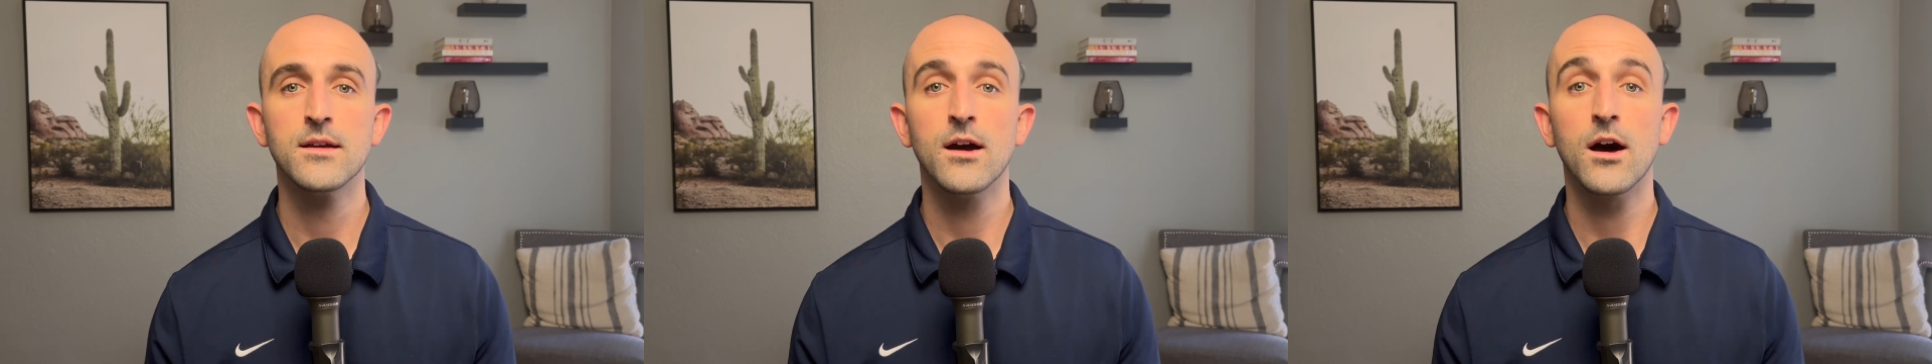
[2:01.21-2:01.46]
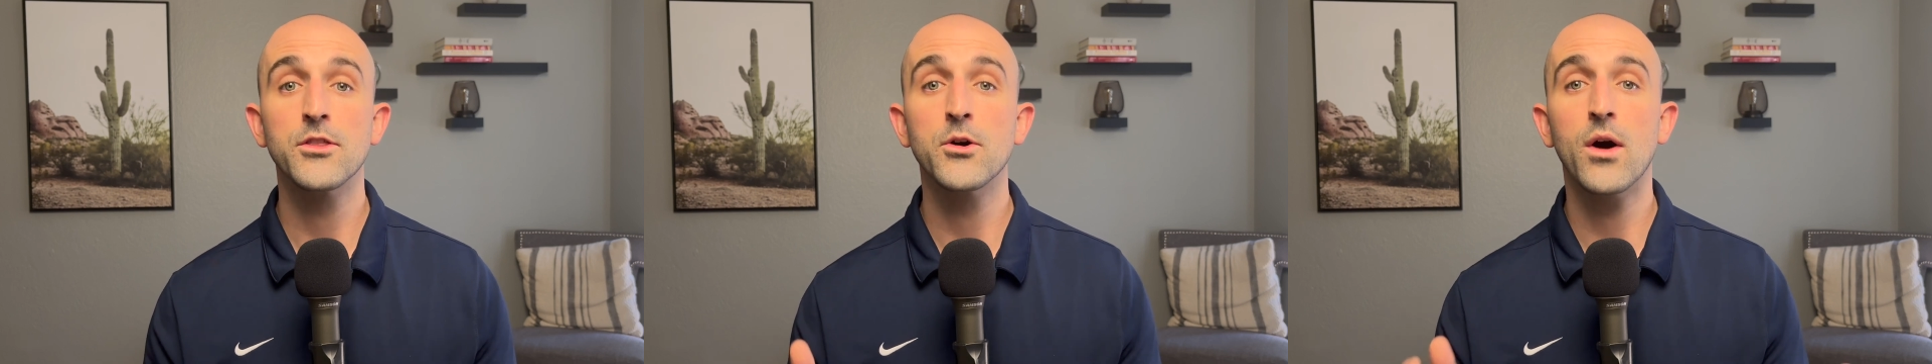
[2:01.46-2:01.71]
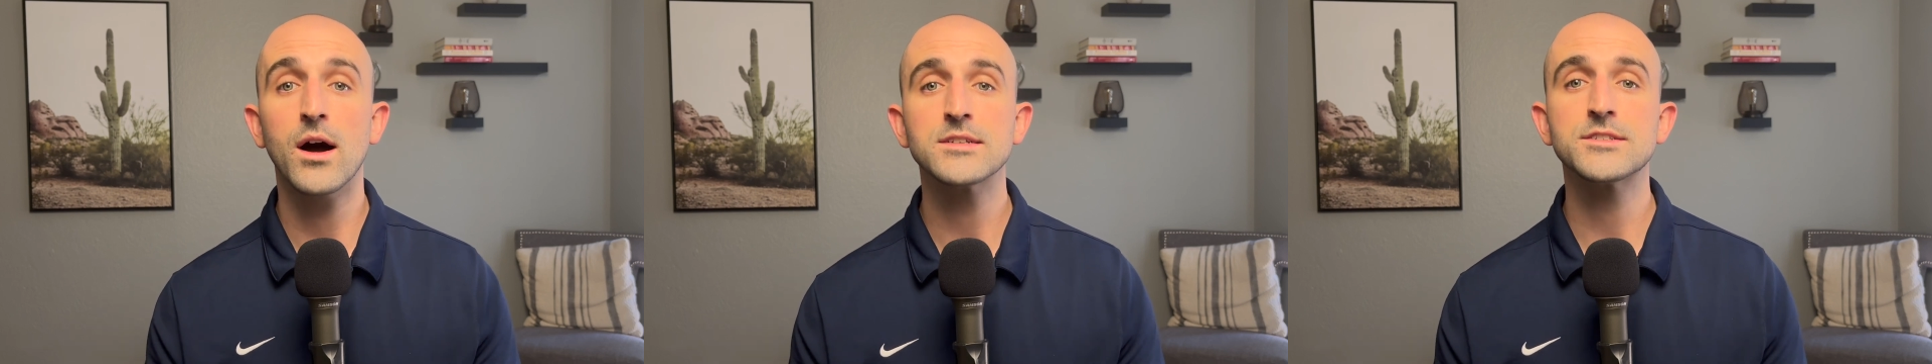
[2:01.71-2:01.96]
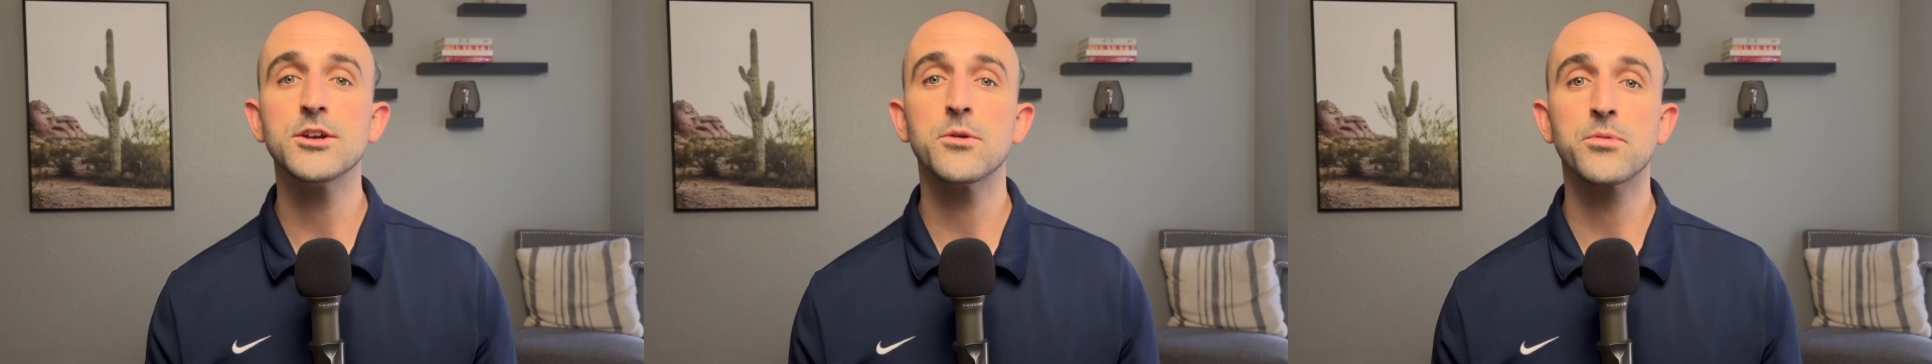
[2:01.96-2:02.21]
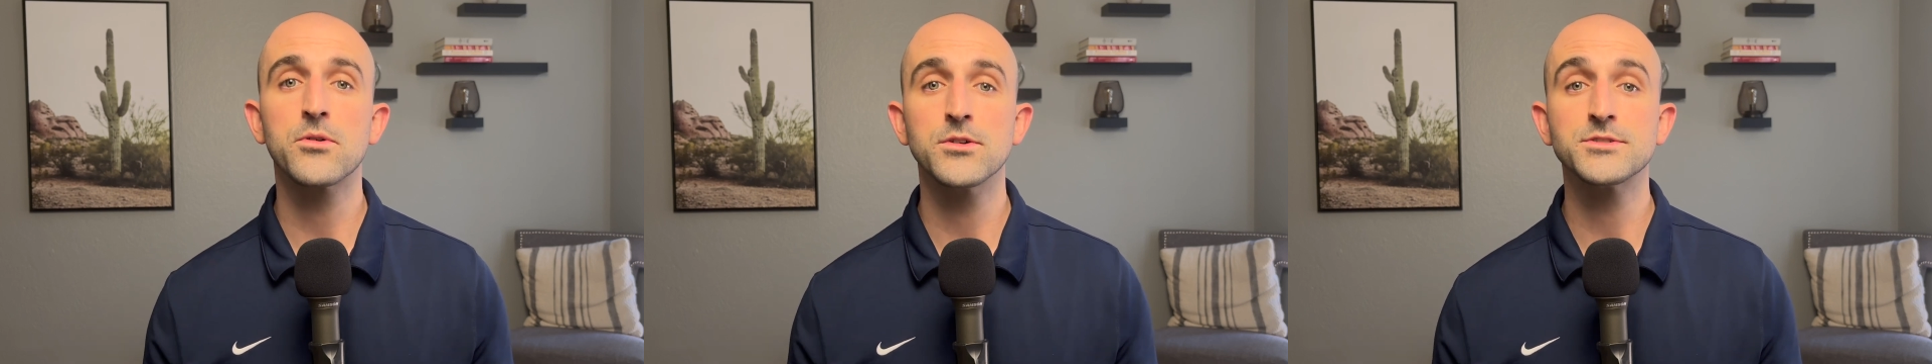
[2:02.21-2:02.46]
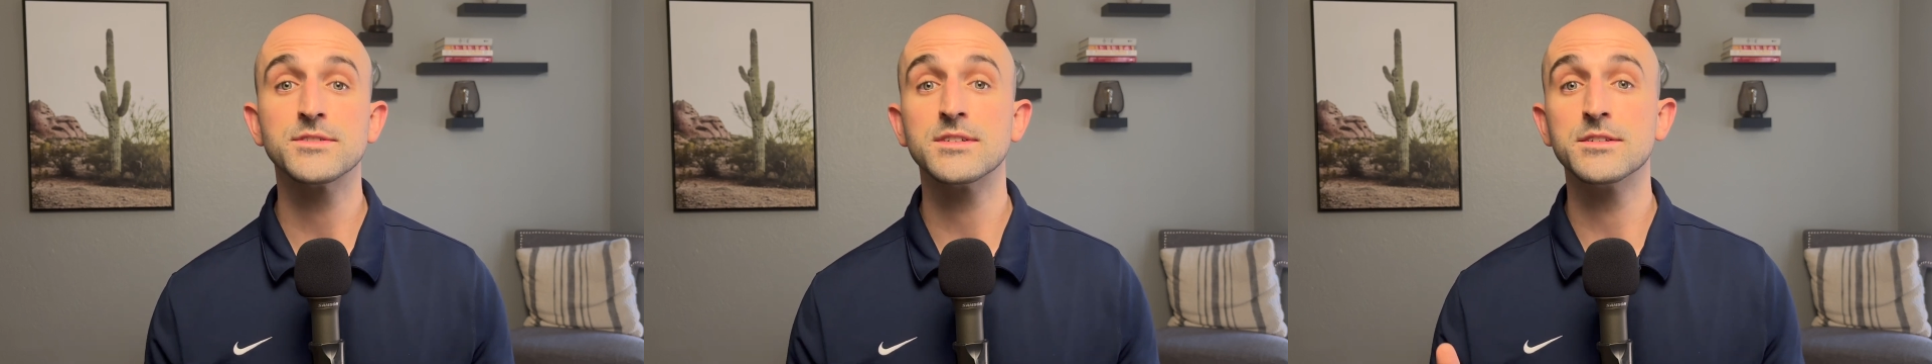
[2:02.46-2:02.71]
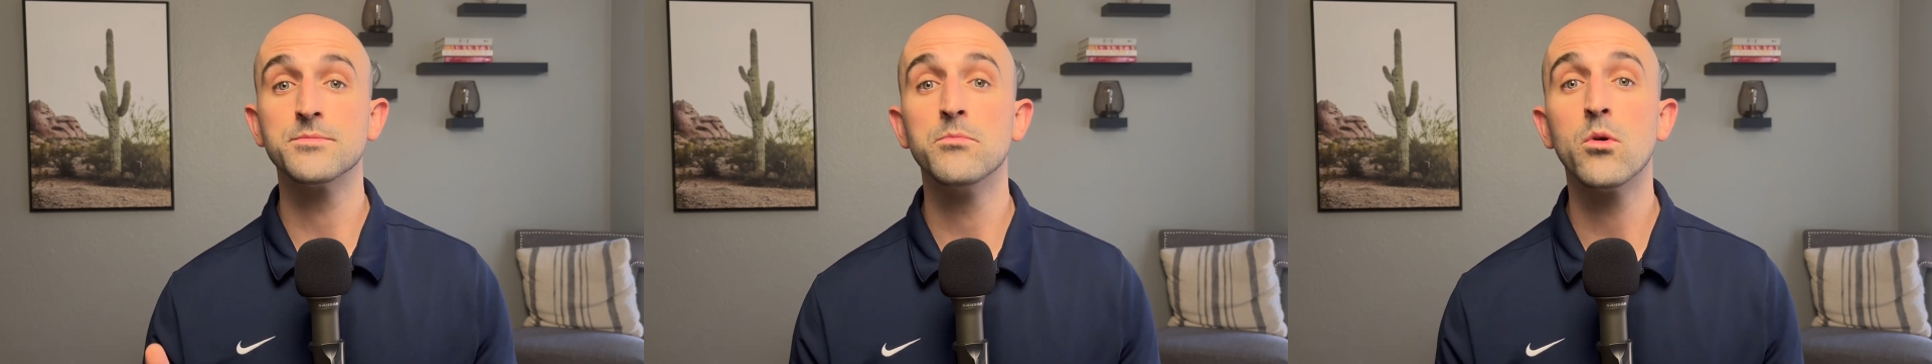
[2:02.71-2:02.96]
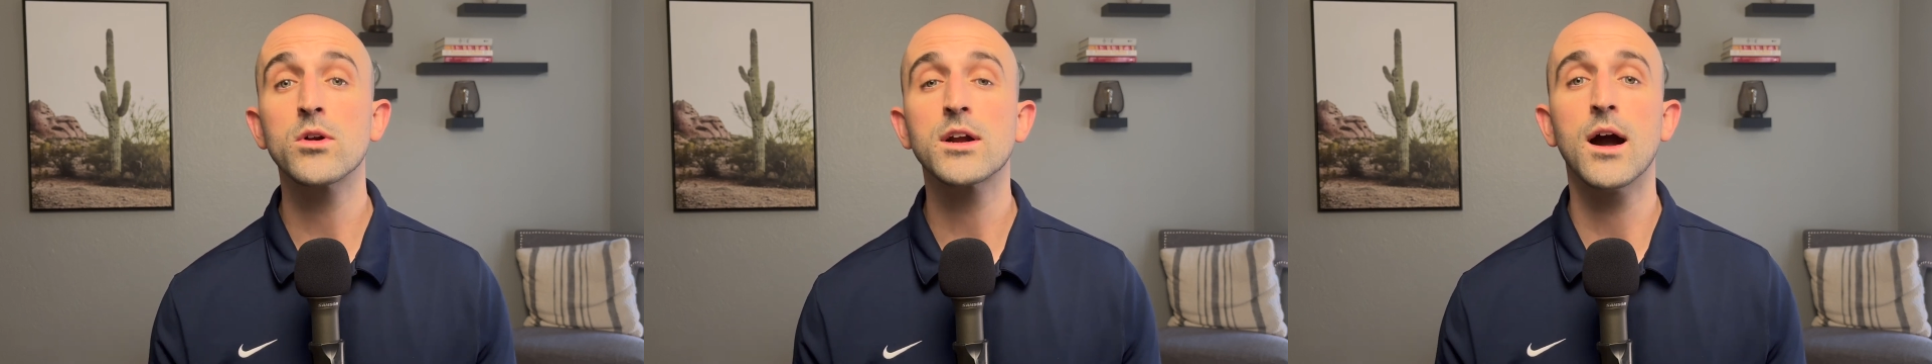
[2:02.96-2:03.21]
Although osteoporosis is
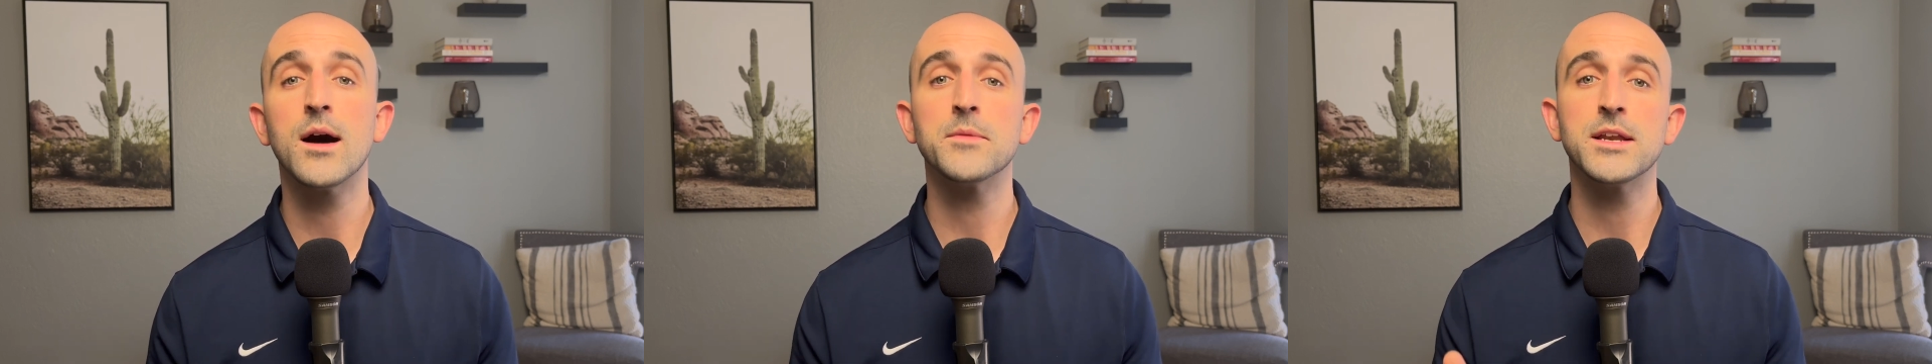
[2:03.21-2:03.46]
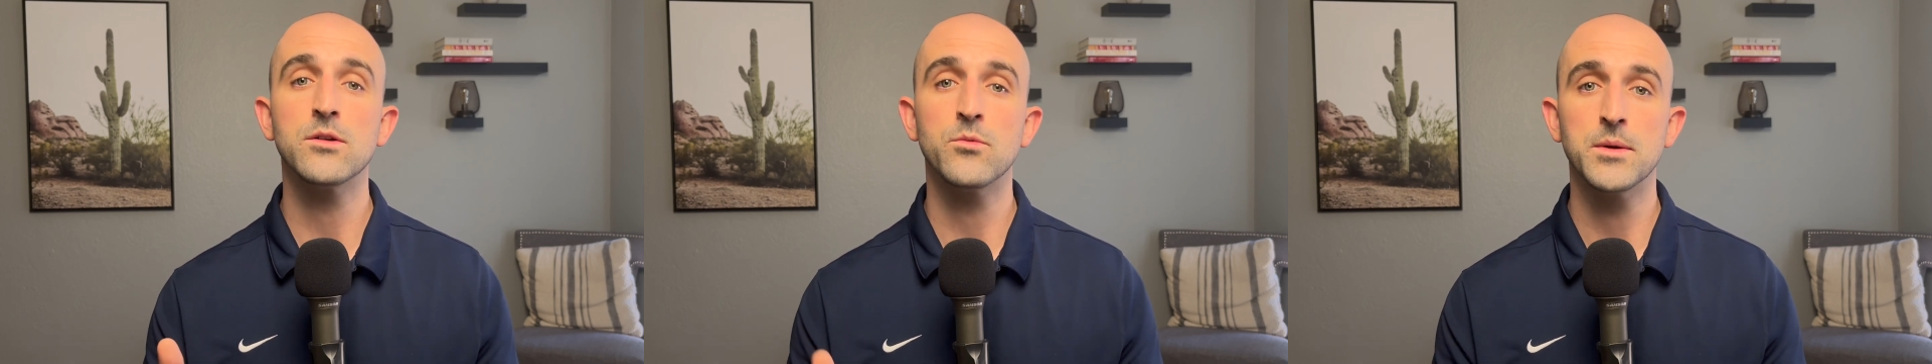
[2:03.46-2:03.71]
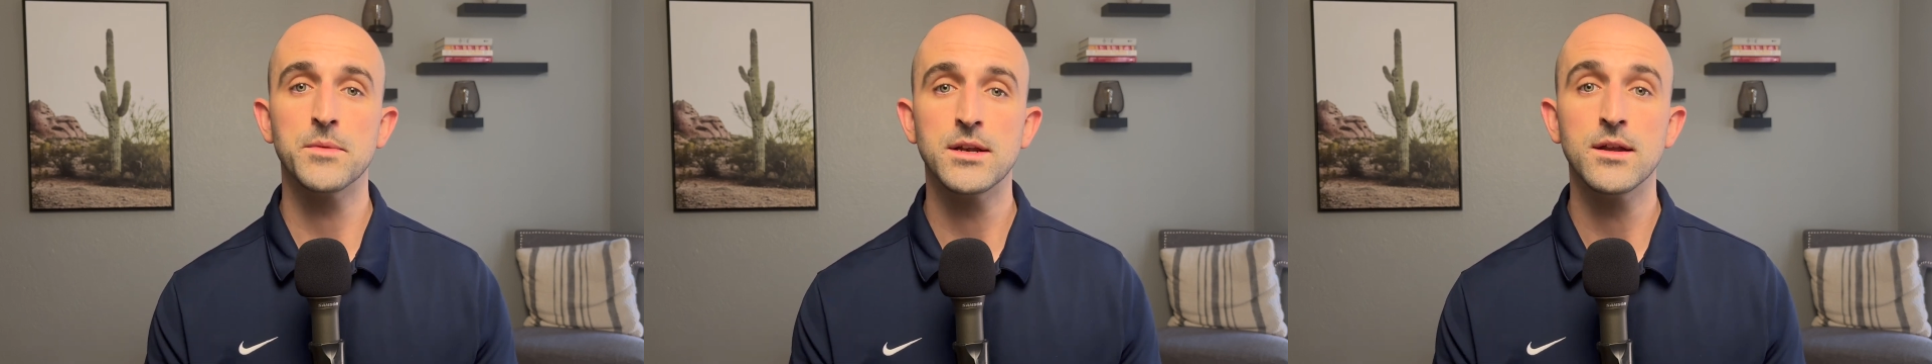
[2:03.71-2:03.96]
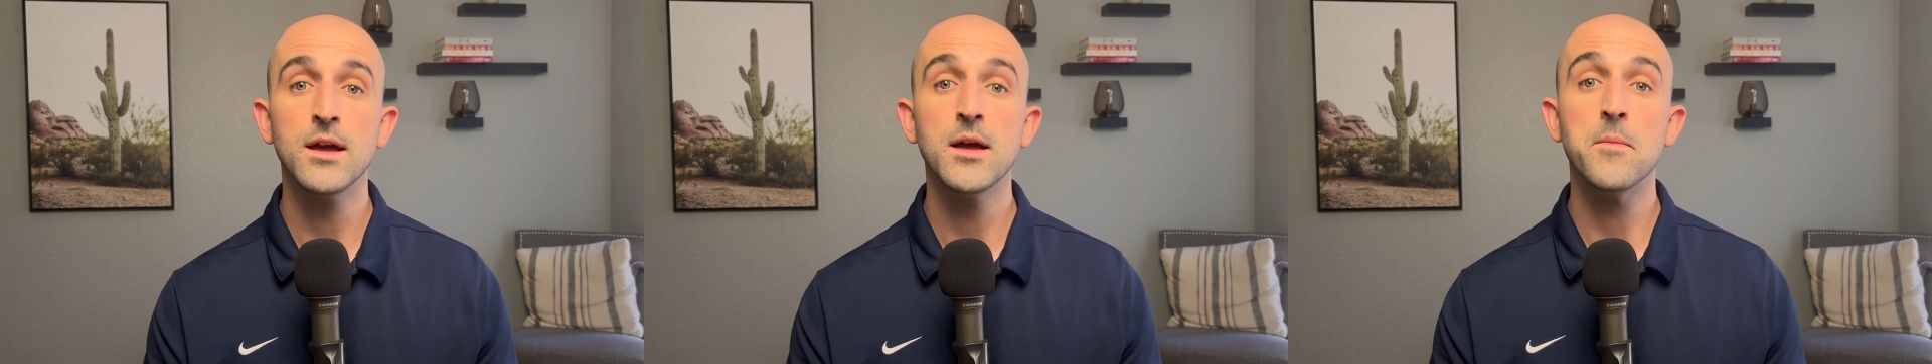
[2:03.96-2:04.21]
more common in women,